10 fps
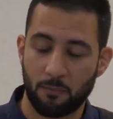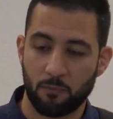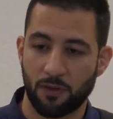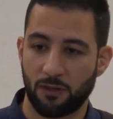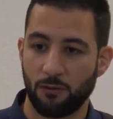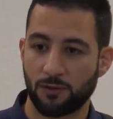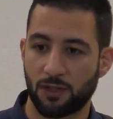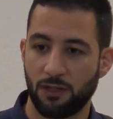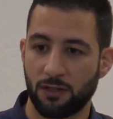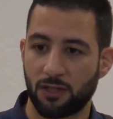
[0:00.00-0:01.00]
but there
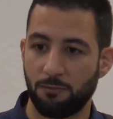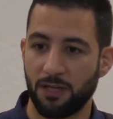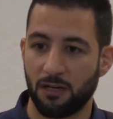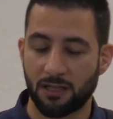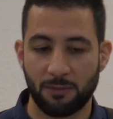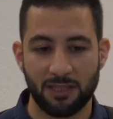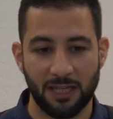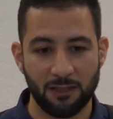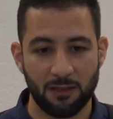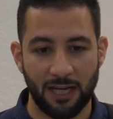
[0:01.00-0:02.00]
also could be
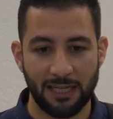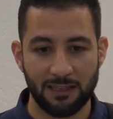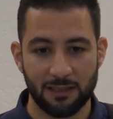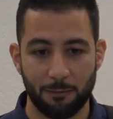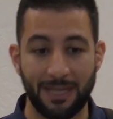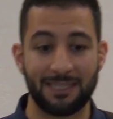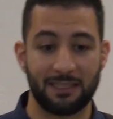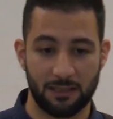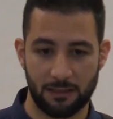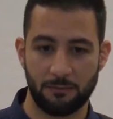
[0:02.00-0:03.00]
argumentation that is
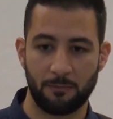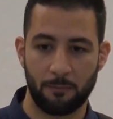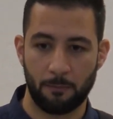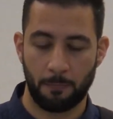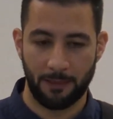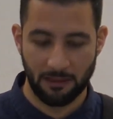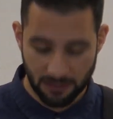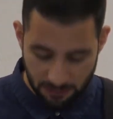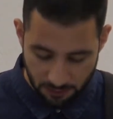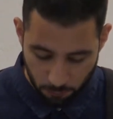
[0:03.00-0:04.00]
best. And
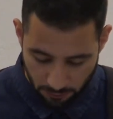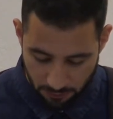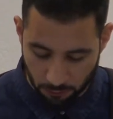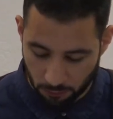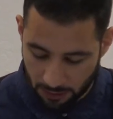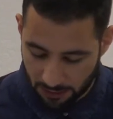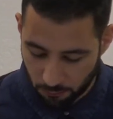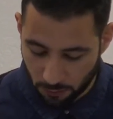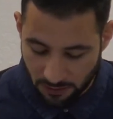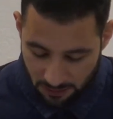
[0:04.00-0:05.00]
this is what the
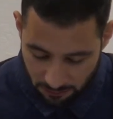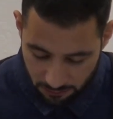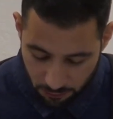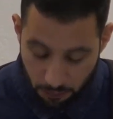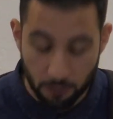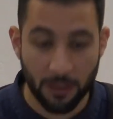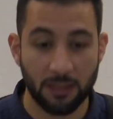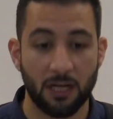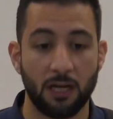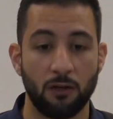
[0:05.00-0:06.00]
Qur'an wants us to do
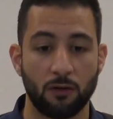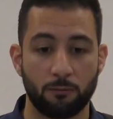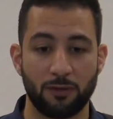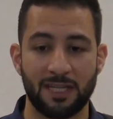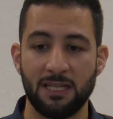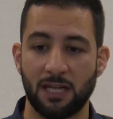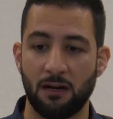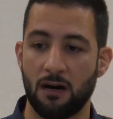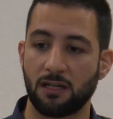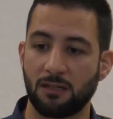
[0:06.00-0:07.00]
in dialogue, present
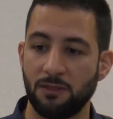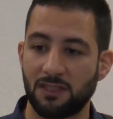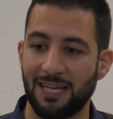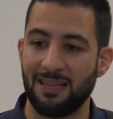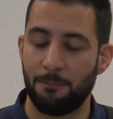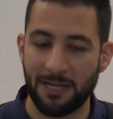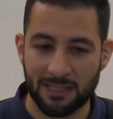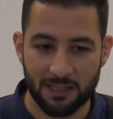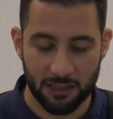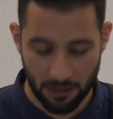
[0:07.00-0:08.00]
our arguments in the
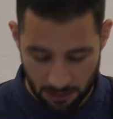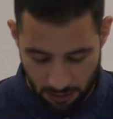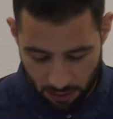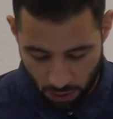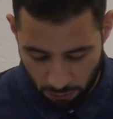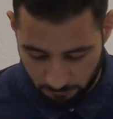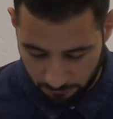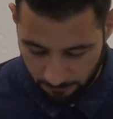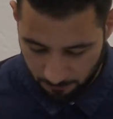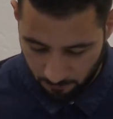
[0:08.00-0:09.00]
best
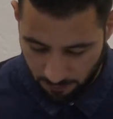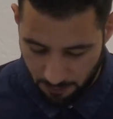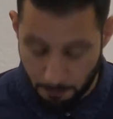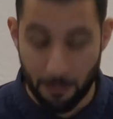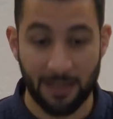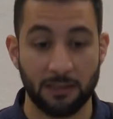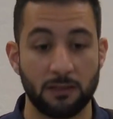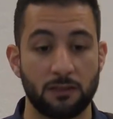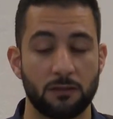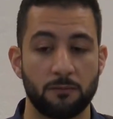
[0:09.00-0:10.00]
of
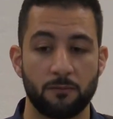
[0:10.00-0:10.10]
manners.